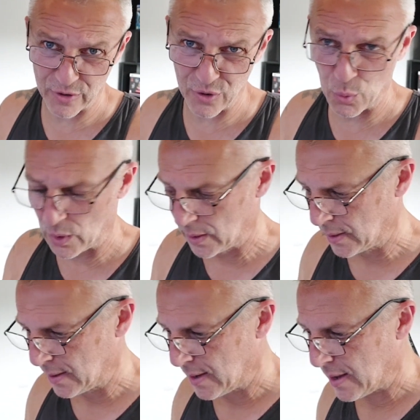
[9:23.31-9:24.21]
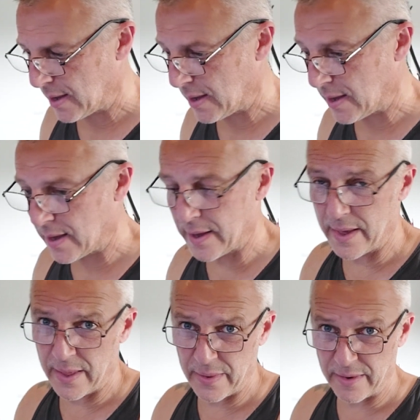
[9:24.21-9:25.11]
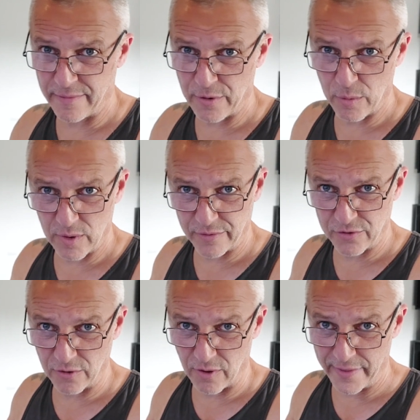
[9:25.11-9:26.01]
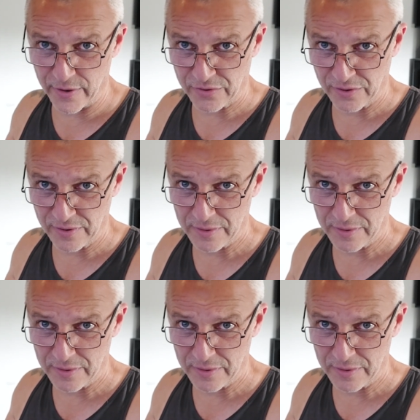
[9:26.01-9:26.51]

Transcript: do. And then I thought, well, I've still got this.